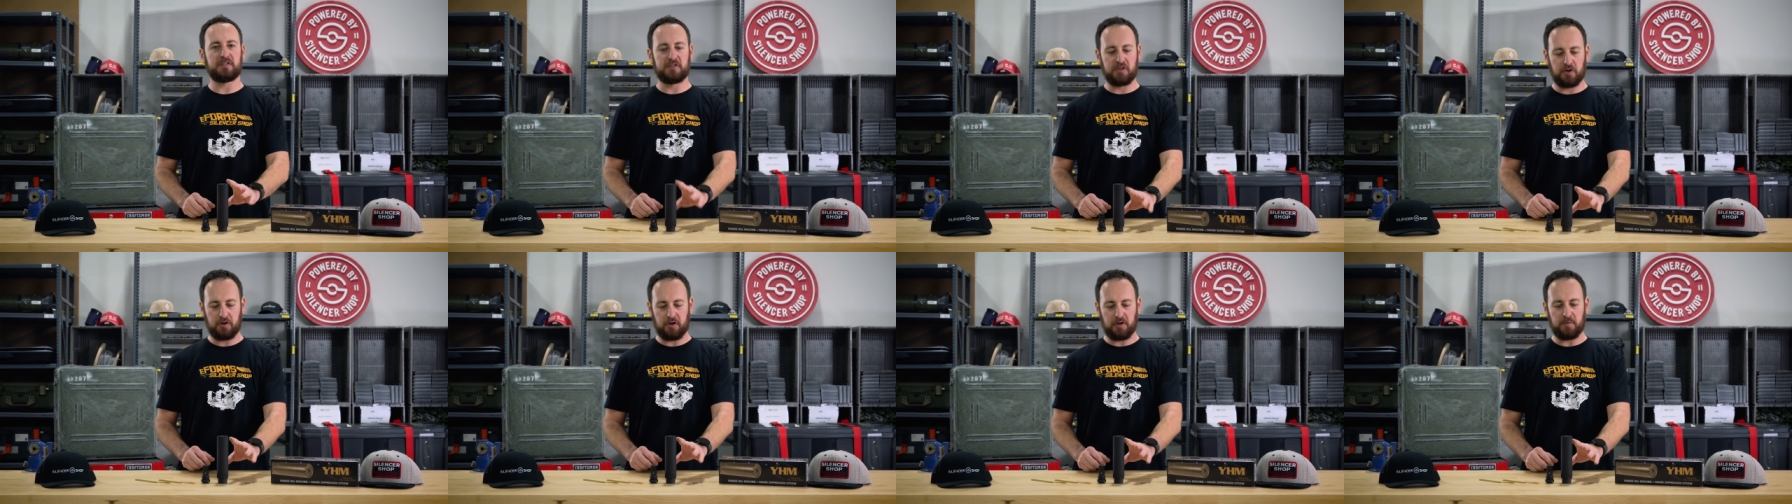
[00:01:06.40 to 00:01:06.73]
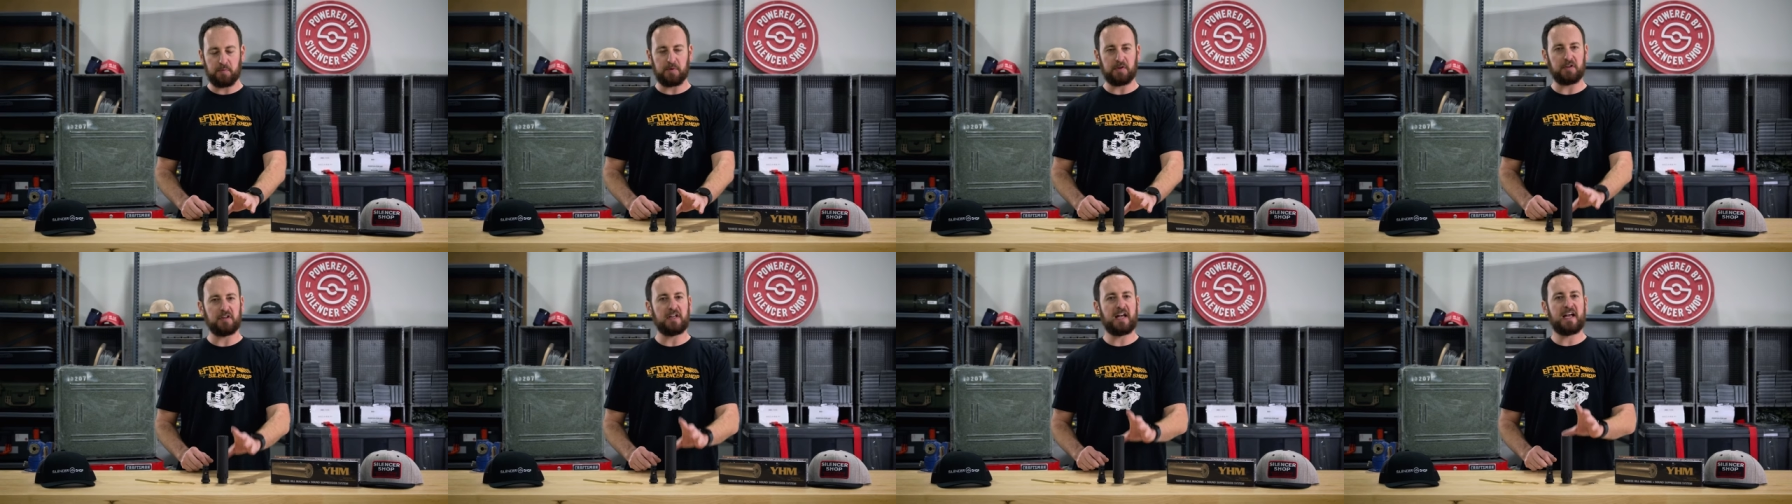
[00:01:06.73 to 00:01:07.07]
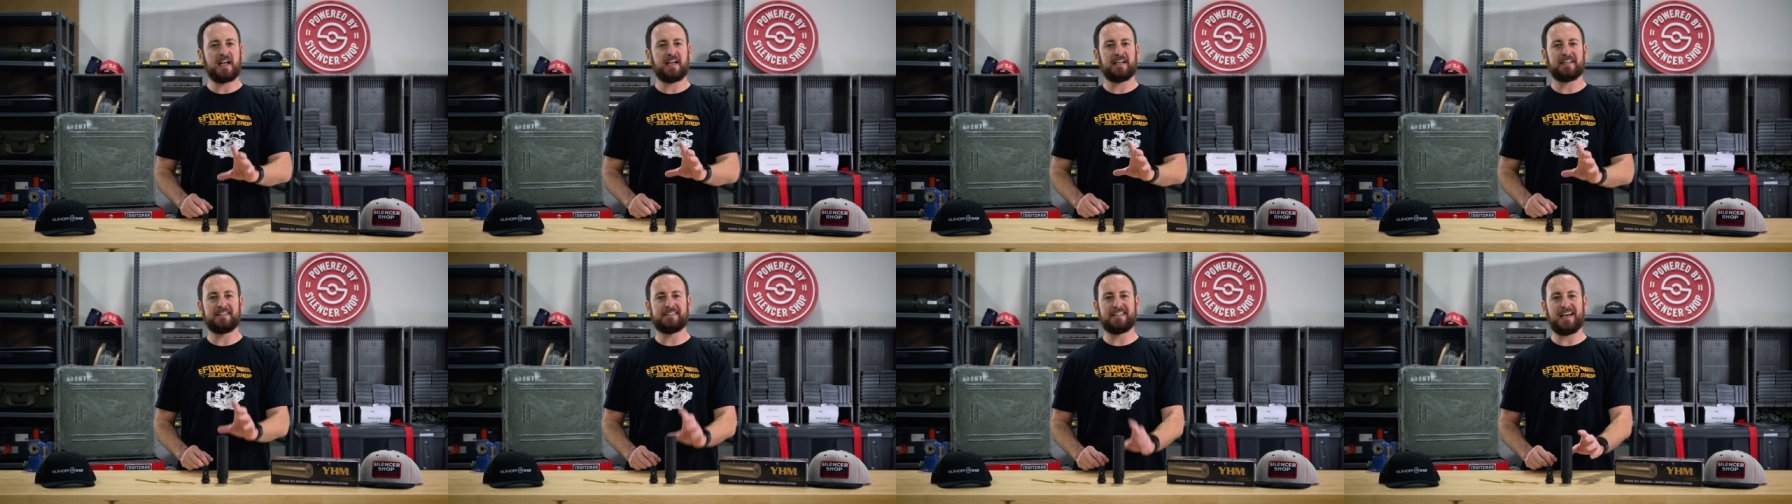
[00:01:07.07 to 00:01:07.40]
durable,
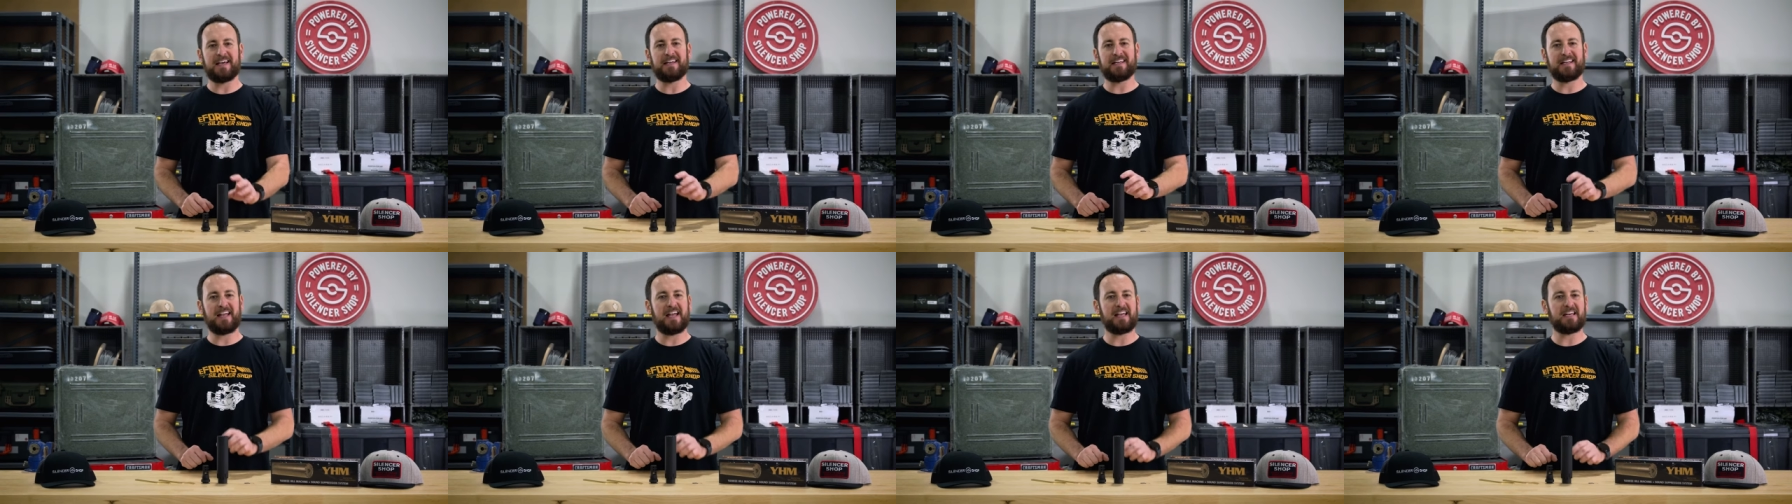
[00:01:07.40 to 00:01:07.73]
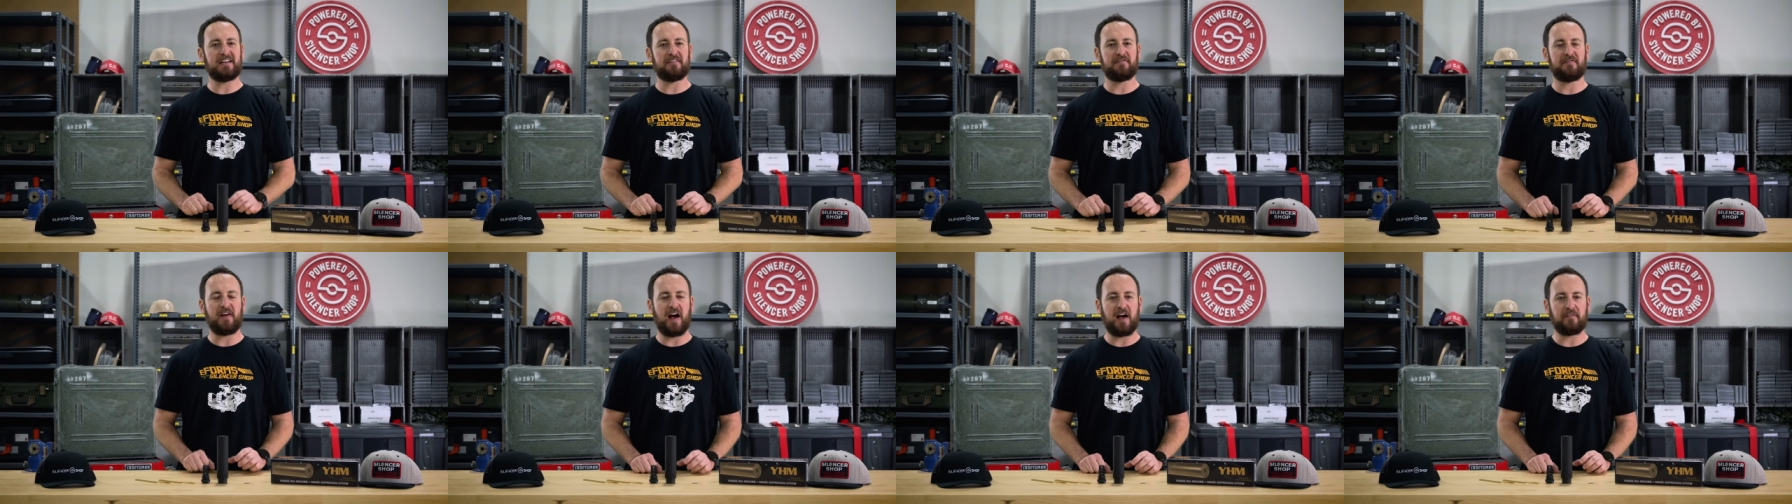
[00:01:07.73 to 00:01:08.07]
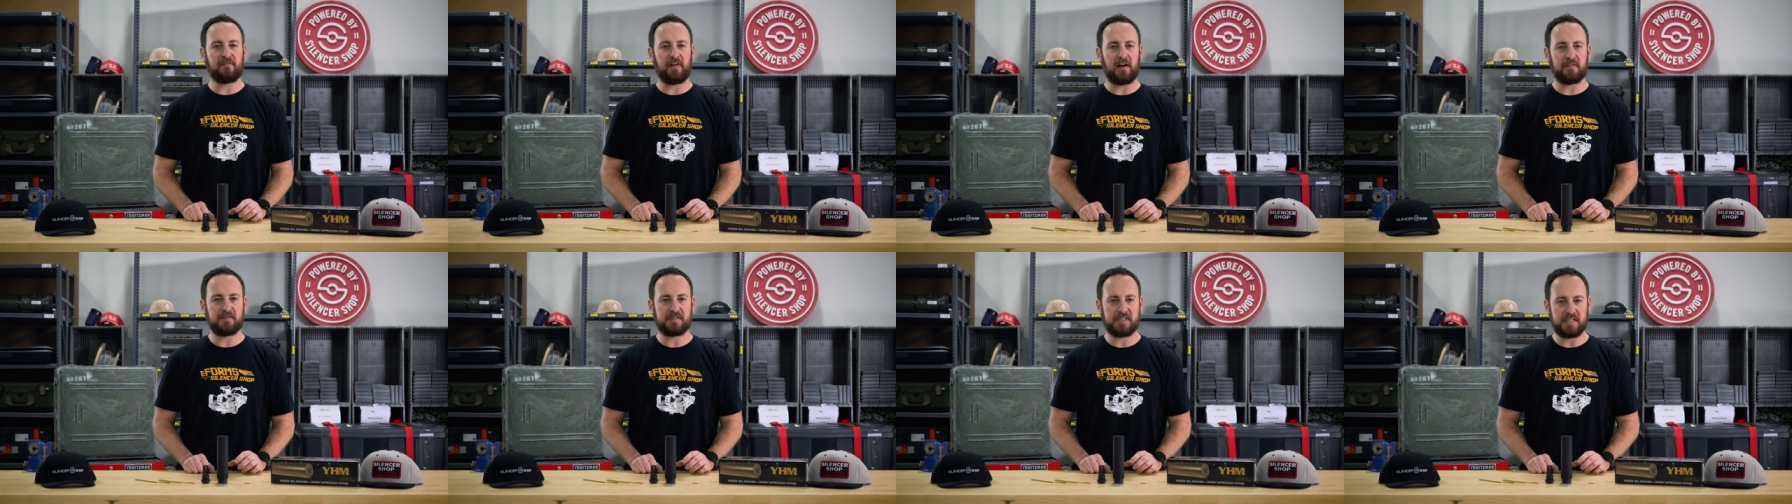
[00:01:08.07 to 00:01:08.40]
dedicated
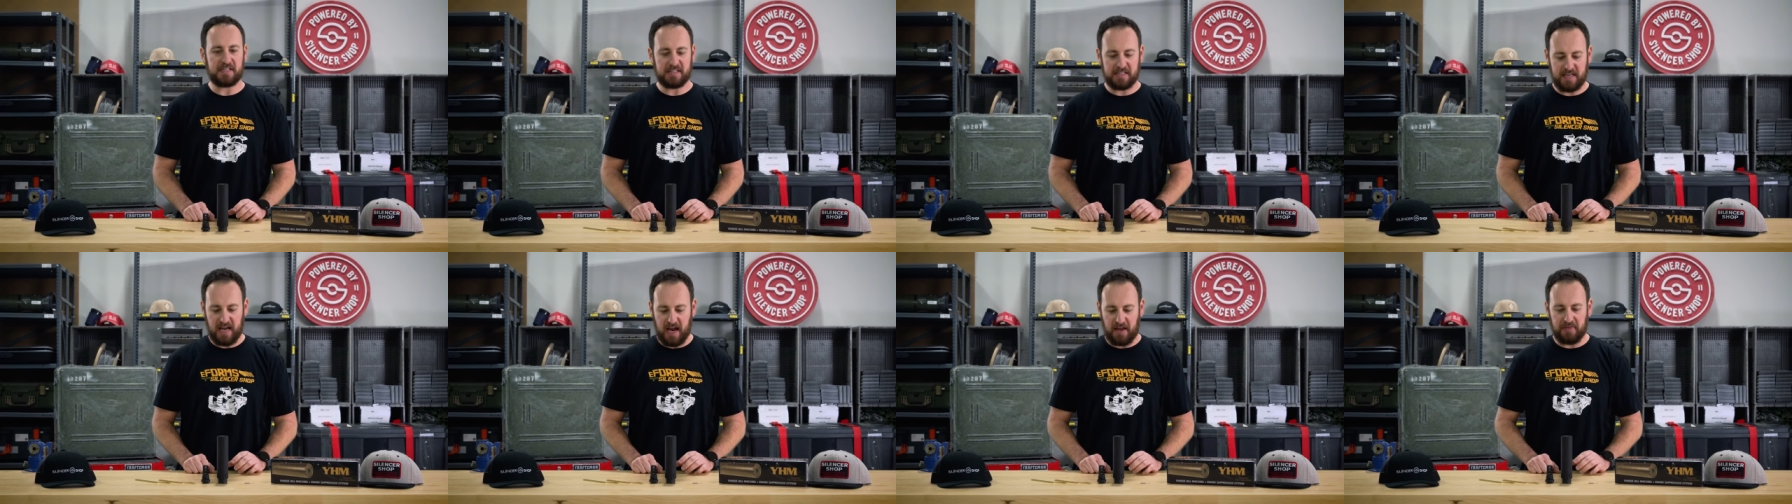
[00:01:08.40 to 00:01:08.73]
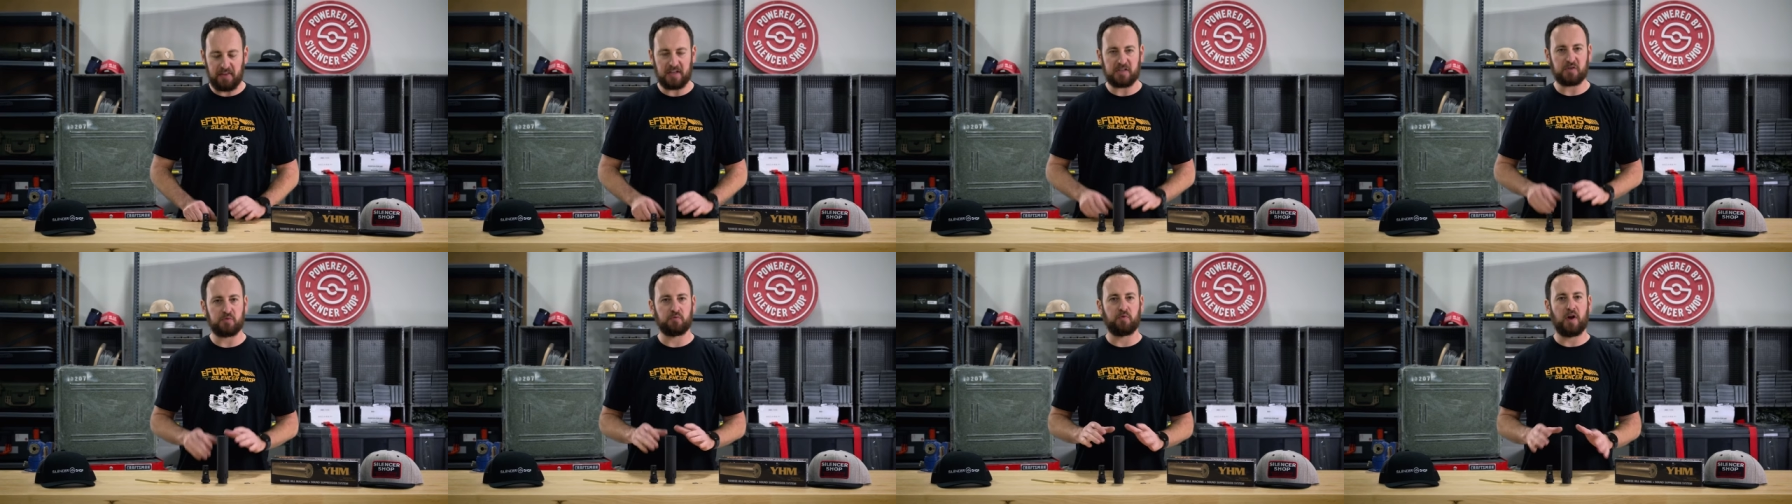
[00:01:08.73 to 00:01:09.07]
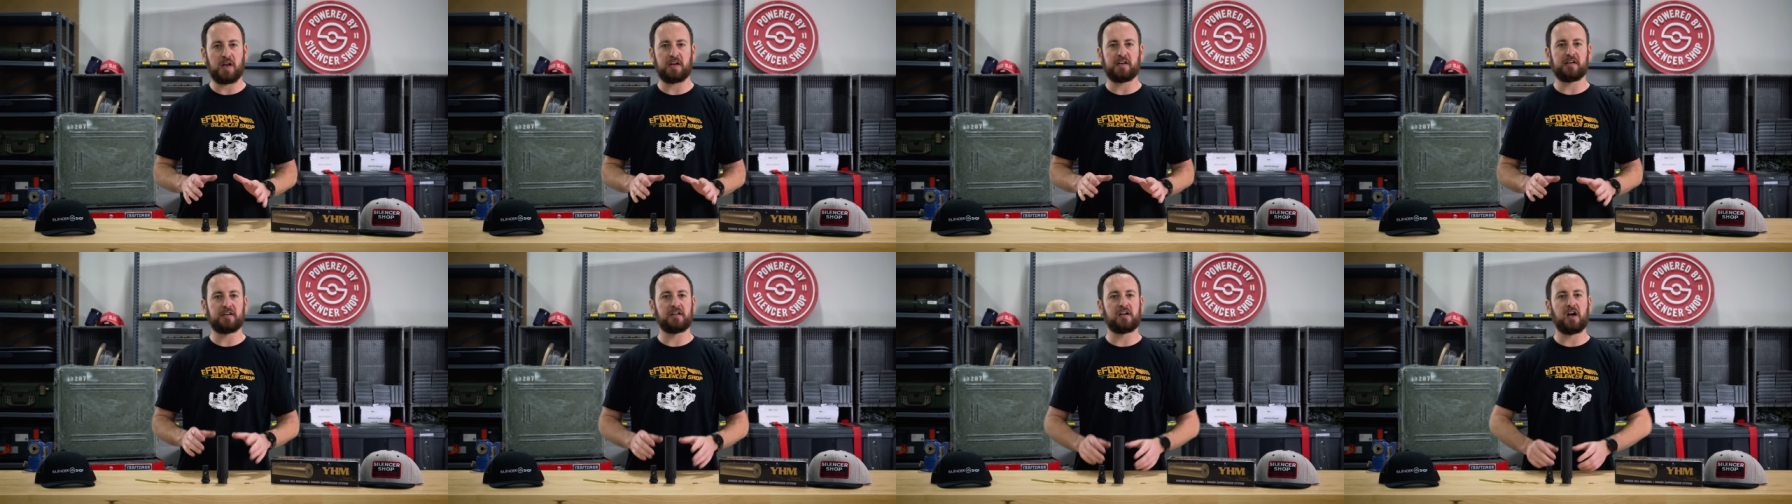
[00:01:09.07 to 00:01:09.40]
5.56 can that's
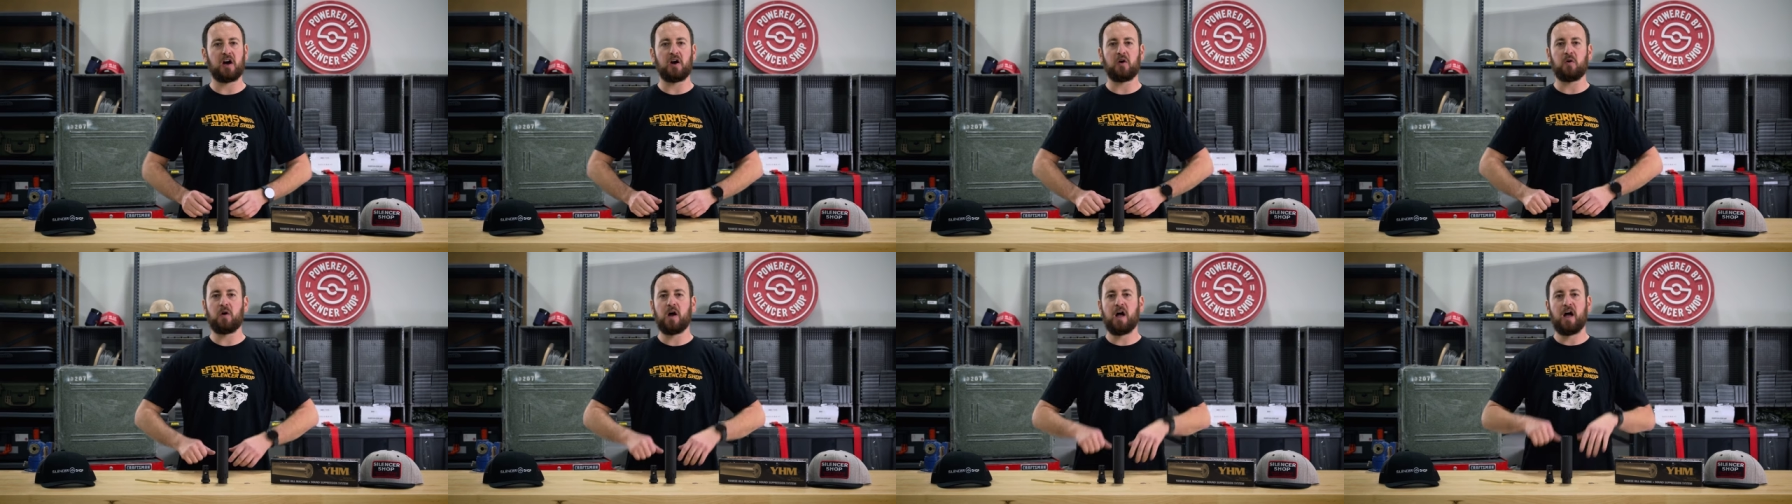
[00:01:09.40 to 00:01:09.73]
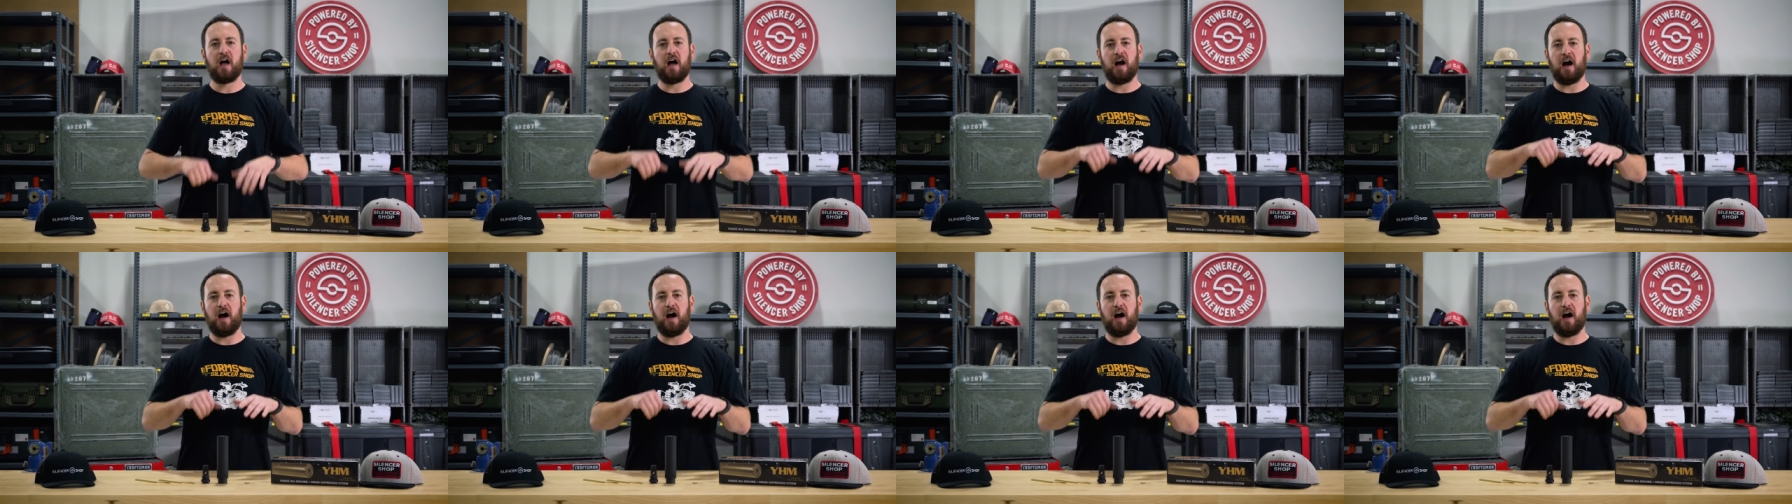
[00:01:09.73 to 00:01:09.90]
ready to go